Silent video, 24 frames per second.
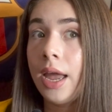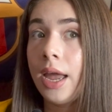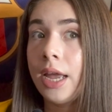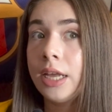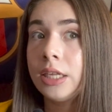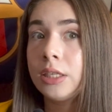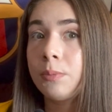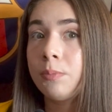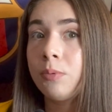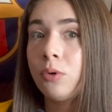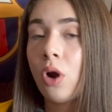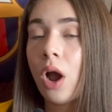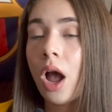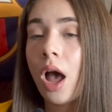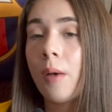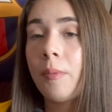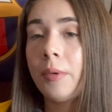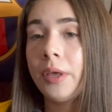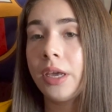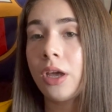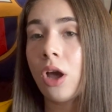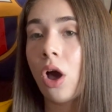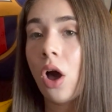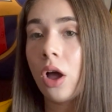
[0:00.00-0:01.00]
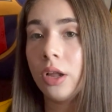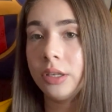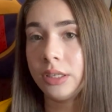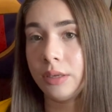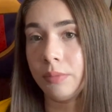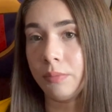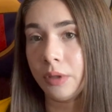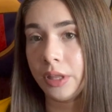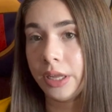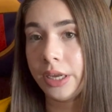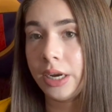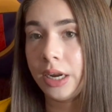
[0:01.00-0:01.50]
is probably
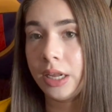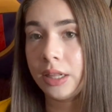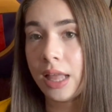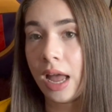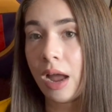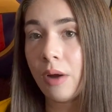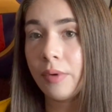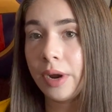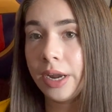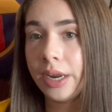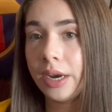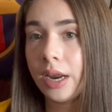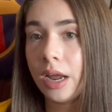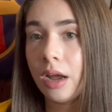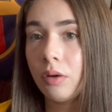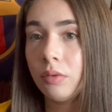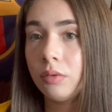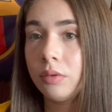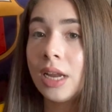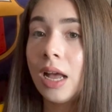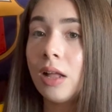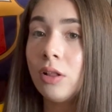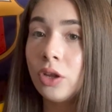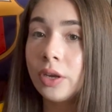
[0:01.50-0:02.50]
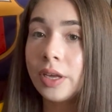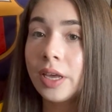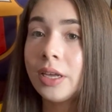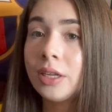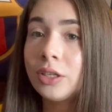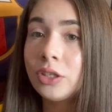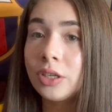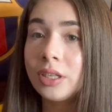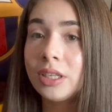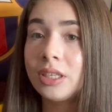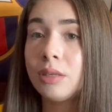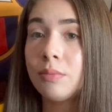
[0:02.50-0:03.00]
contemplating that right now. Now, looking
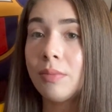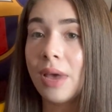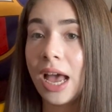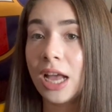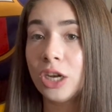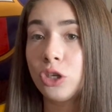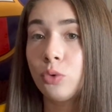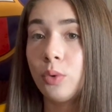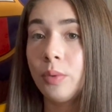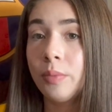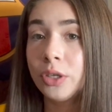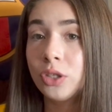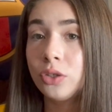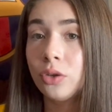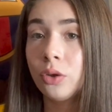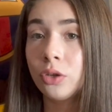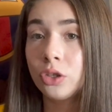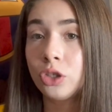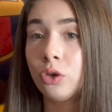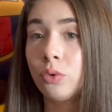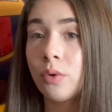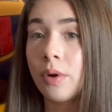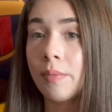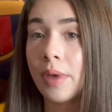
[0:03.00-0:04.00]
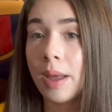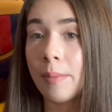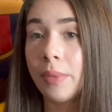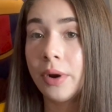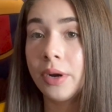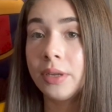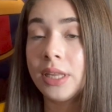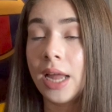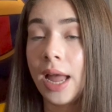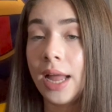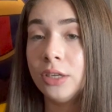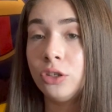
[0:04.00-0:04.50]
into this match, we must also
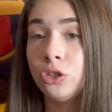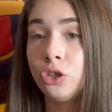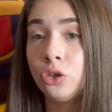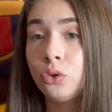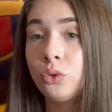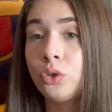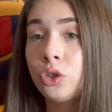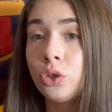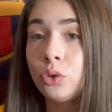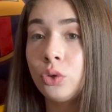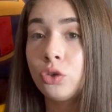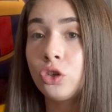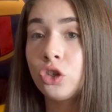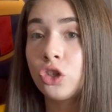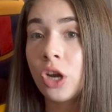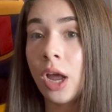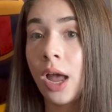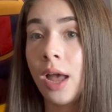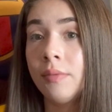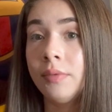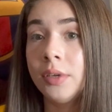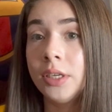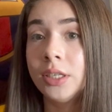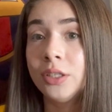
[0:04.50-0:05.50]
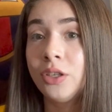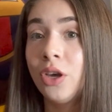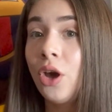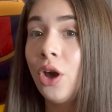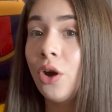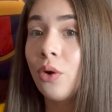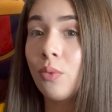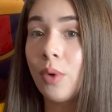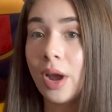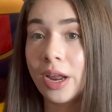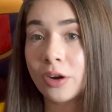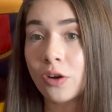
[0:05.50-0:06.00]
remember that due to Xavi's
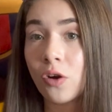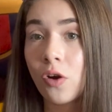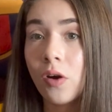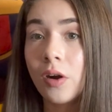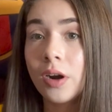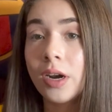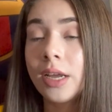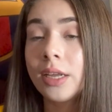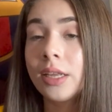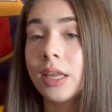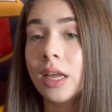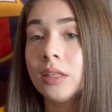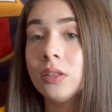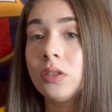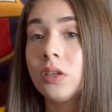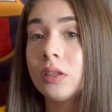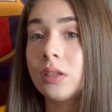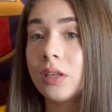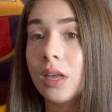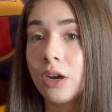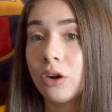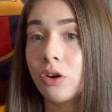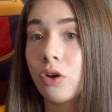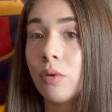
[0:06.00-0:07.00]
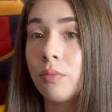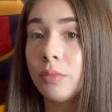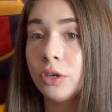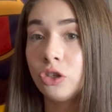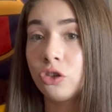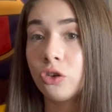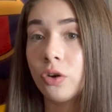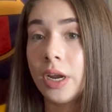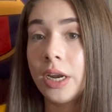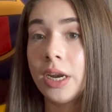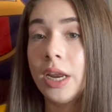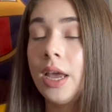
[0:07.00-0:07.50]
red card against Atletico
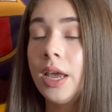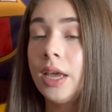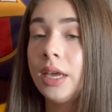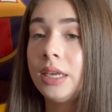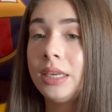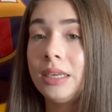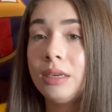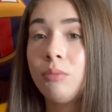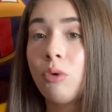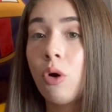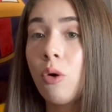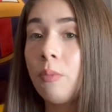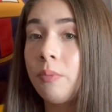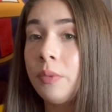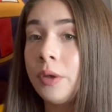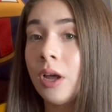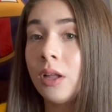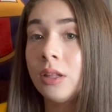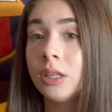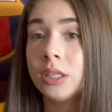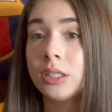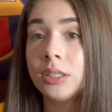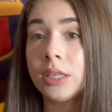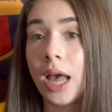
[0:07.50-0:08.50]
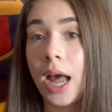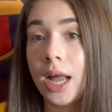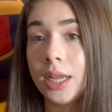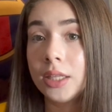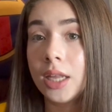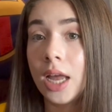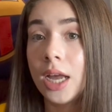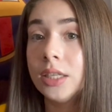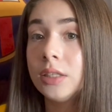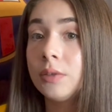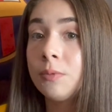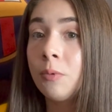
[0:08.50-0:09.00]
Madrid, he won't be on the
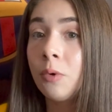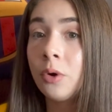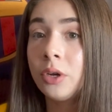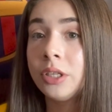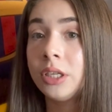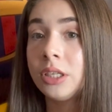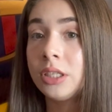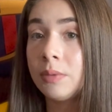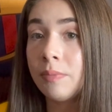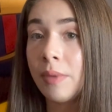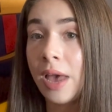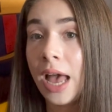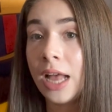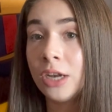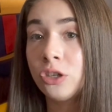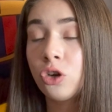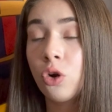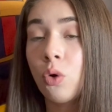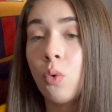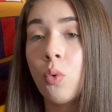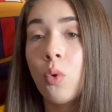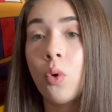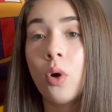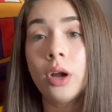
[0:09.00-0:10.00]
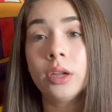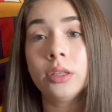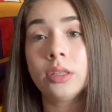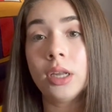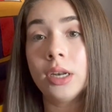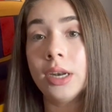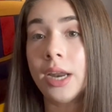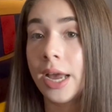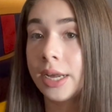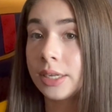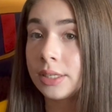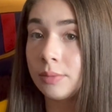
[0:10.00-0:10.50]
sidelines for this match or the
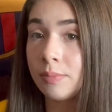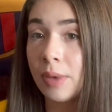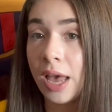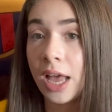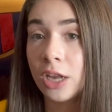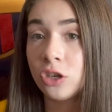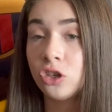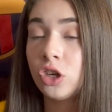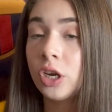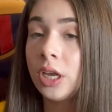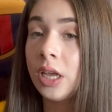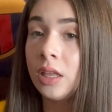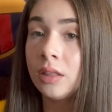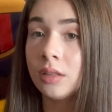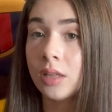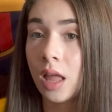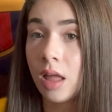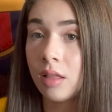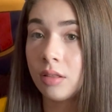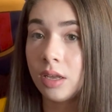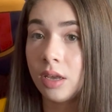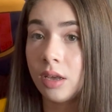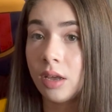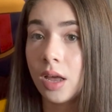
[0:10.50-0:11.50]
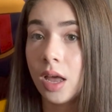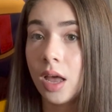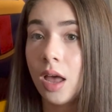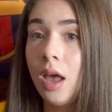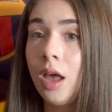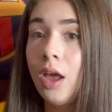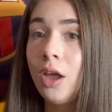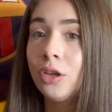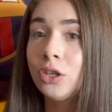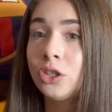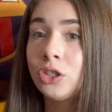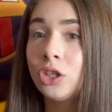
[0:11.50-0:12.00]
next match in La Liga,
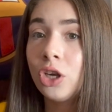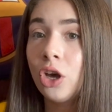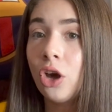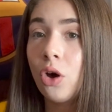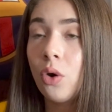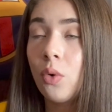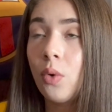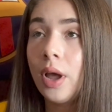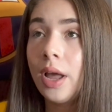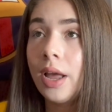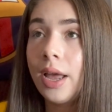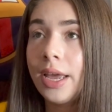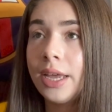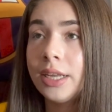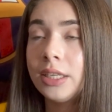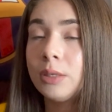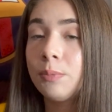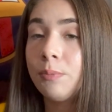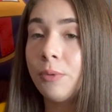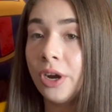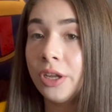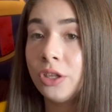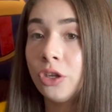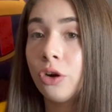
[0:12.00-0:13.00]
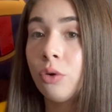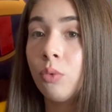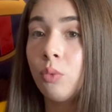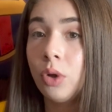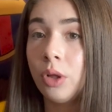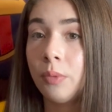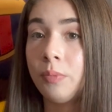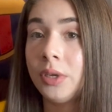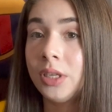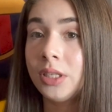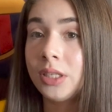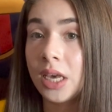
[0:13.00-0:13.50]
so his brother
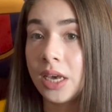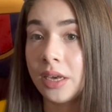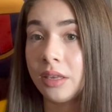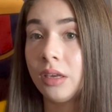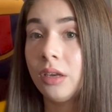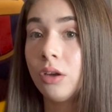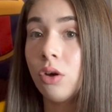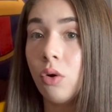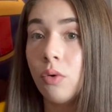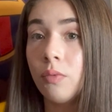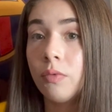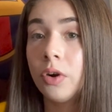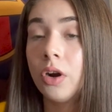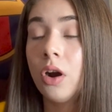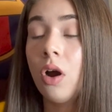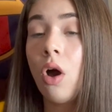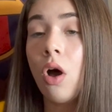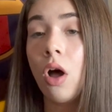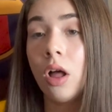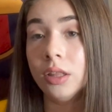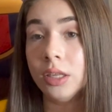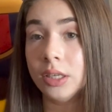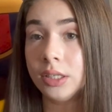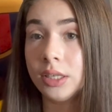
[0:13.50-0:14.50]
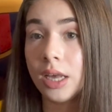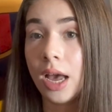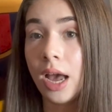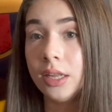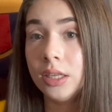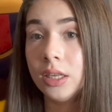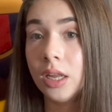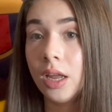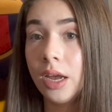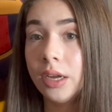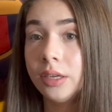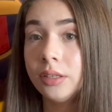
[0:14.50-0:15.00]
will be taking over on the
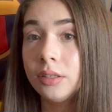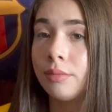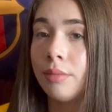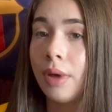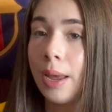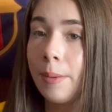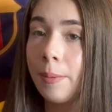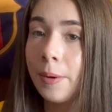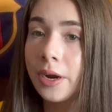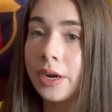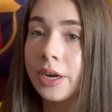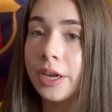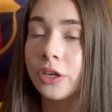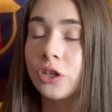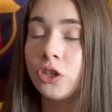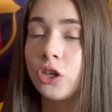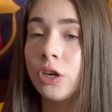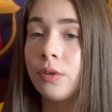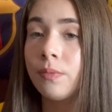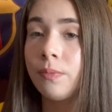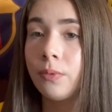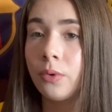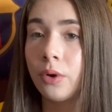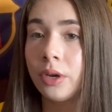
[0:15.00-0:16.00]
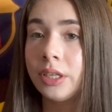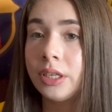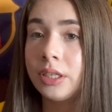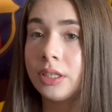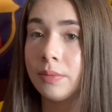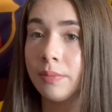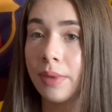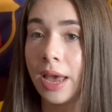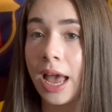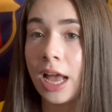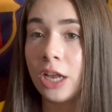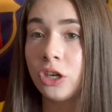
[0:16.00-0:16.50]
sideline. My prediction for this
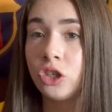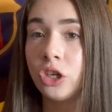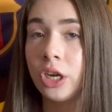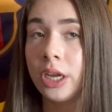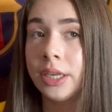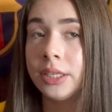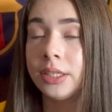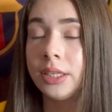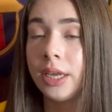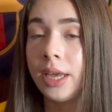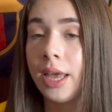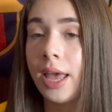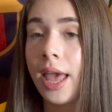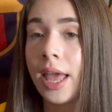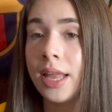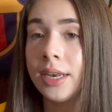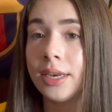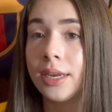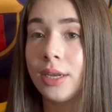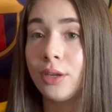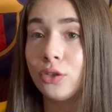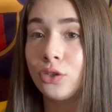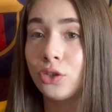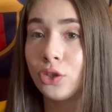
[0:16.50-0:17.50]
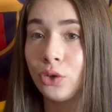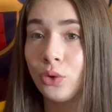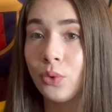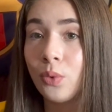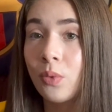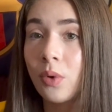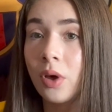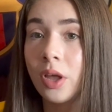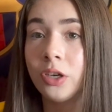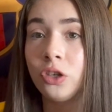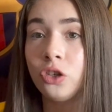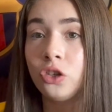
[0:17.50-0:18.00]
match is it ending
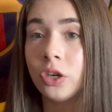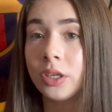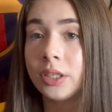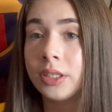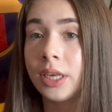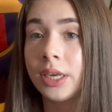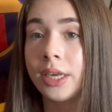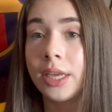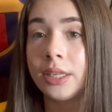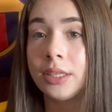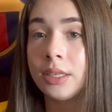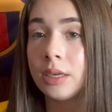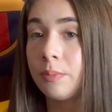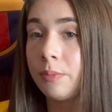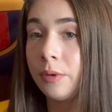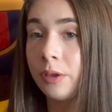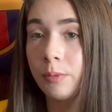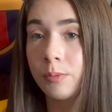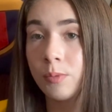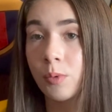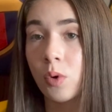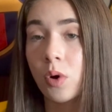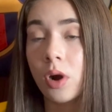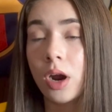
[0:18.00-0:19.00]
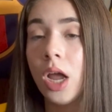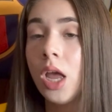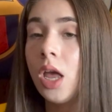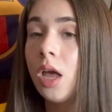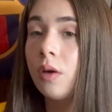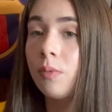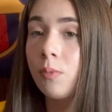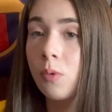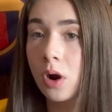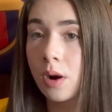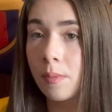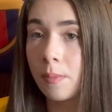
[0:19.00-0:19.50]
2-1, just like it did before
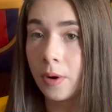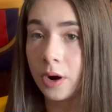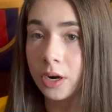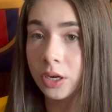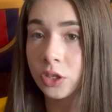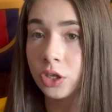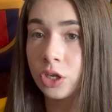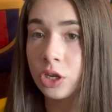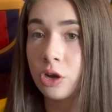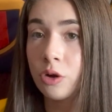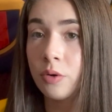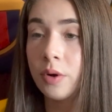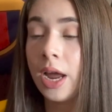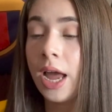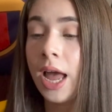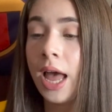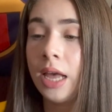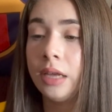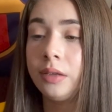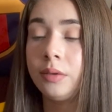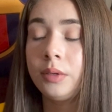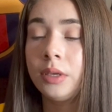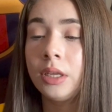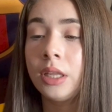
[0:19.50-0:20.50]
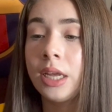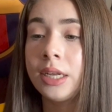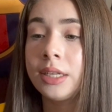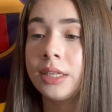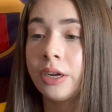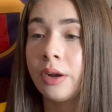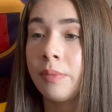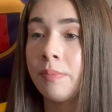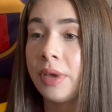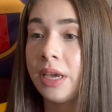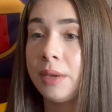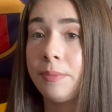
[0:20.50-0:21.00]
for Barcelona. I feel like
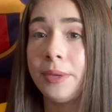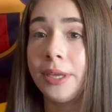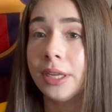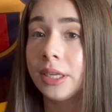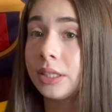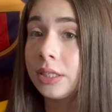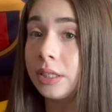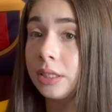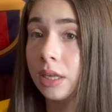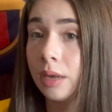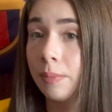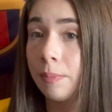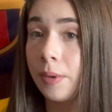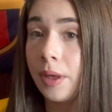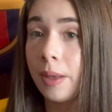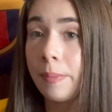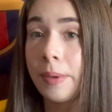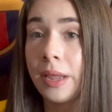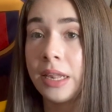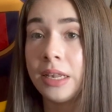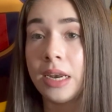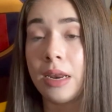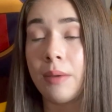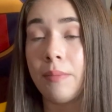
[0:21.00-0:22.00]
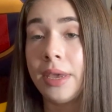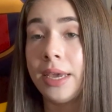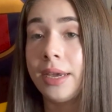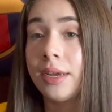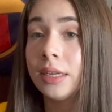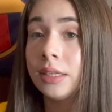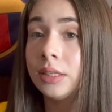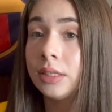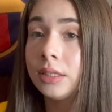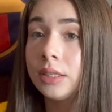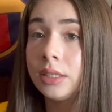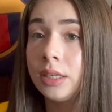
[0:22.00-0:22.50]
there may be a slip up and they may
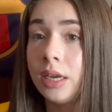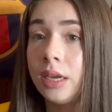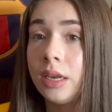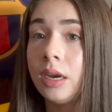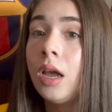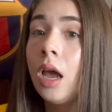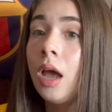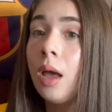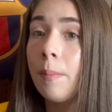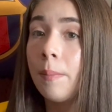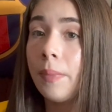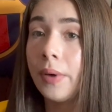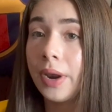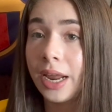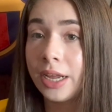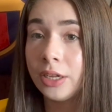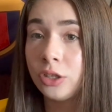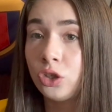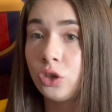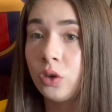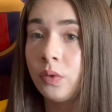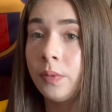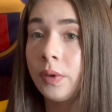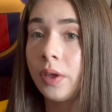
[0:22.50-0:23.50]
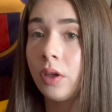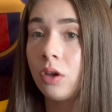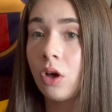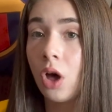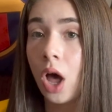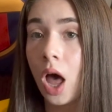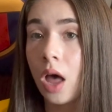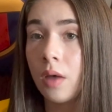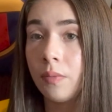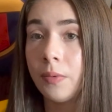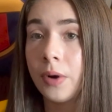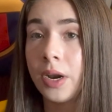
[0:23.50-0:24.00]
concede, but I do feel
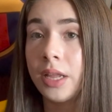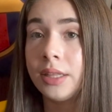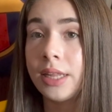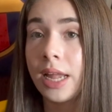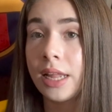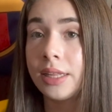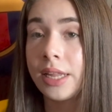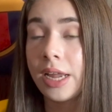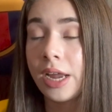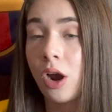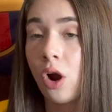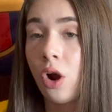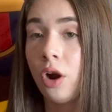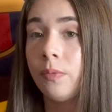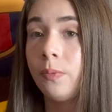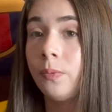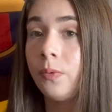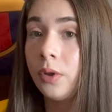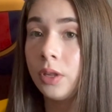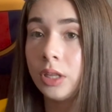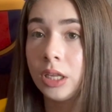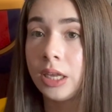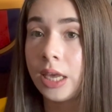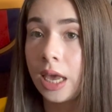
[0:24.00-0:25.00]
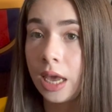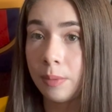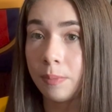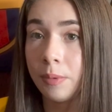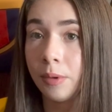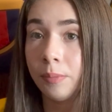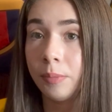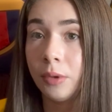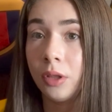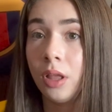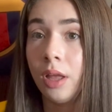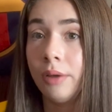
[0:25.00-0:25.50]
confident that they are fully
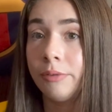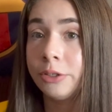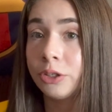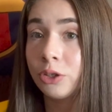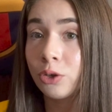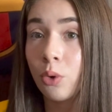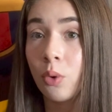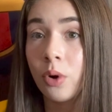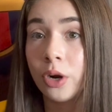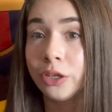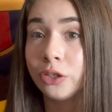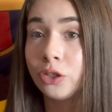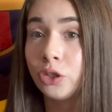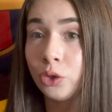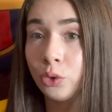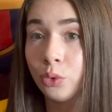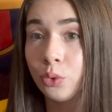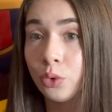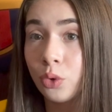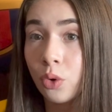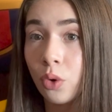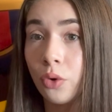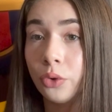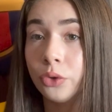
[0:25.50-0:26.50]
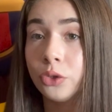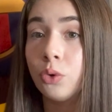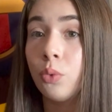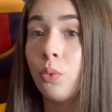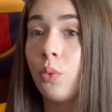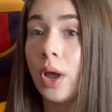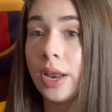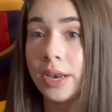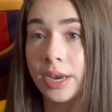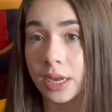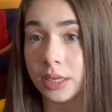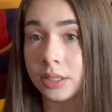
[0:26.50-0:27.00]
capable of scoring 2 goals
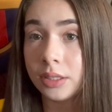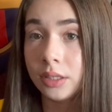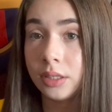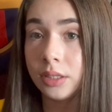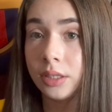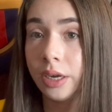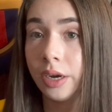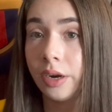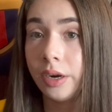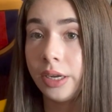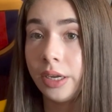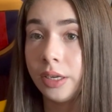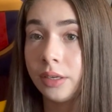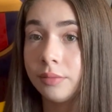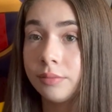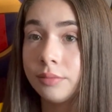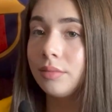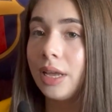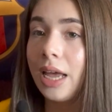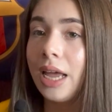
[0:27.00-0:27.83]
when necessary.